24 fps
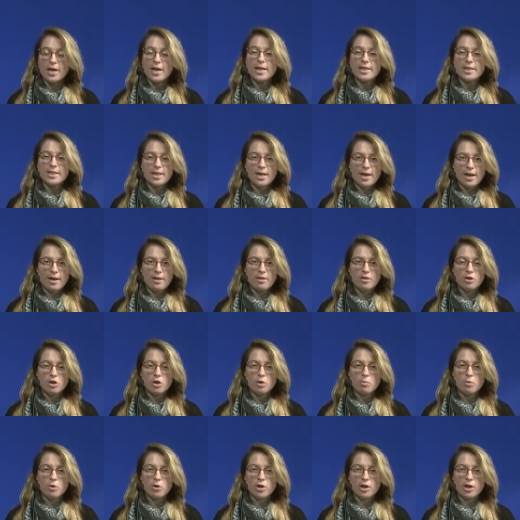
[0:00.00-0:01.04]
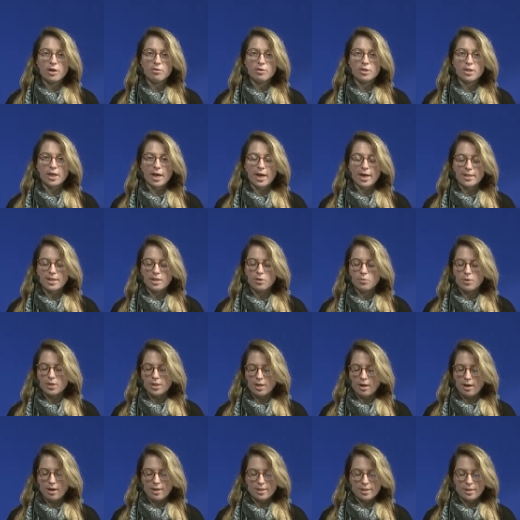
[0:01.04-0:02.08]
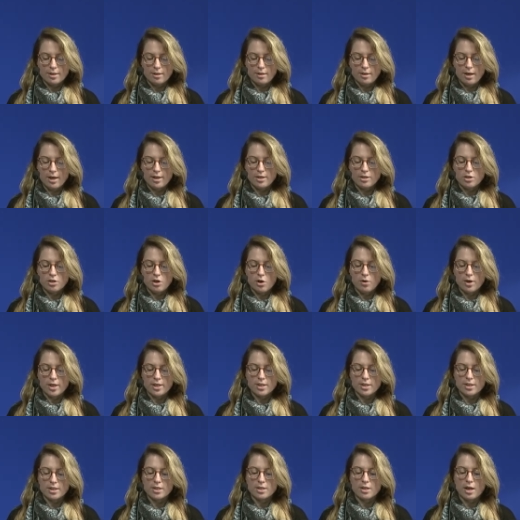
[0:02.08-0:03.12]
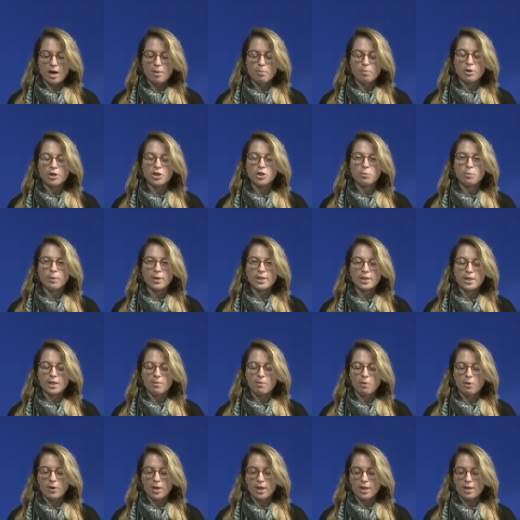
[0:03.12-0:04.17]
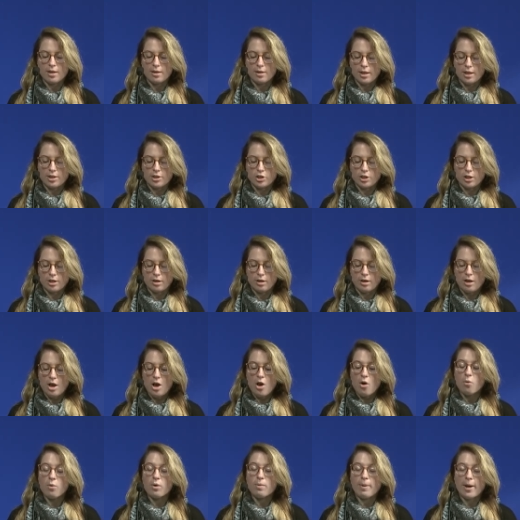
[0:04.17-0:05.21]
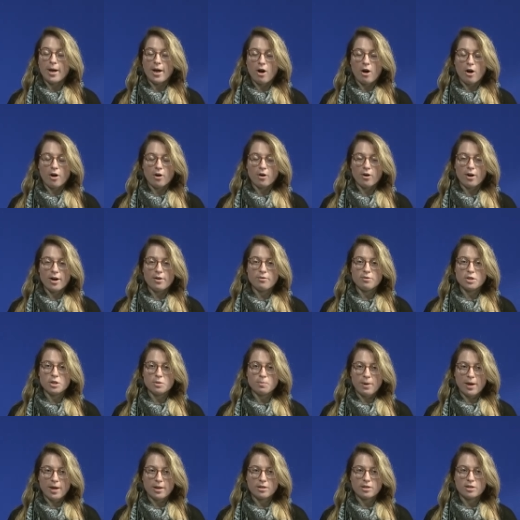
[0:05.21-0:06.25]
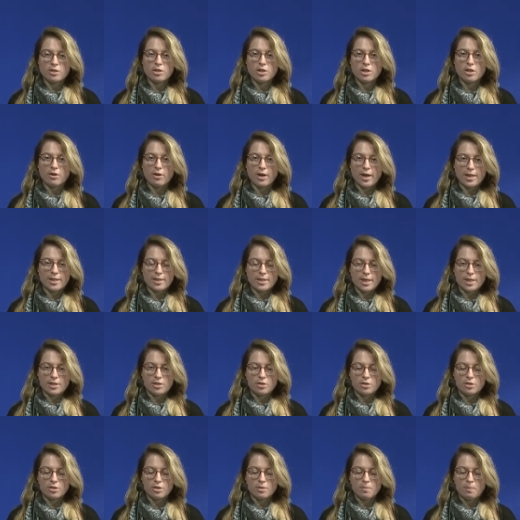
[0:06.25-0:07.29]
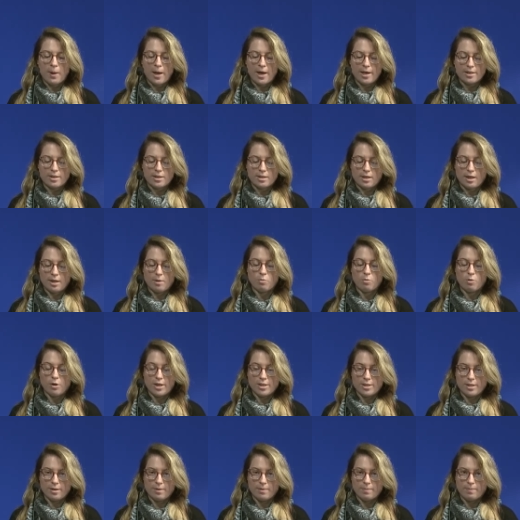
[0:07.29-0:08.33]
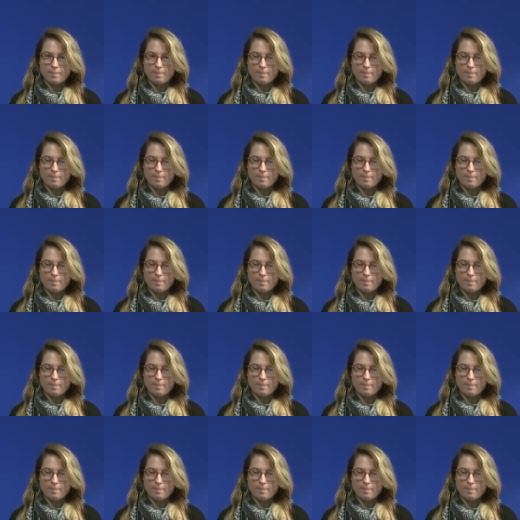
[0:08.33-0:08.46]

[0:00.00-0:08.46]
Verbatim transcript: Today, the community resides in Wisconsin and is known as the Stockbridge-Munsee Mohican Nation. We pay honor and respect to their ancestors, past and present.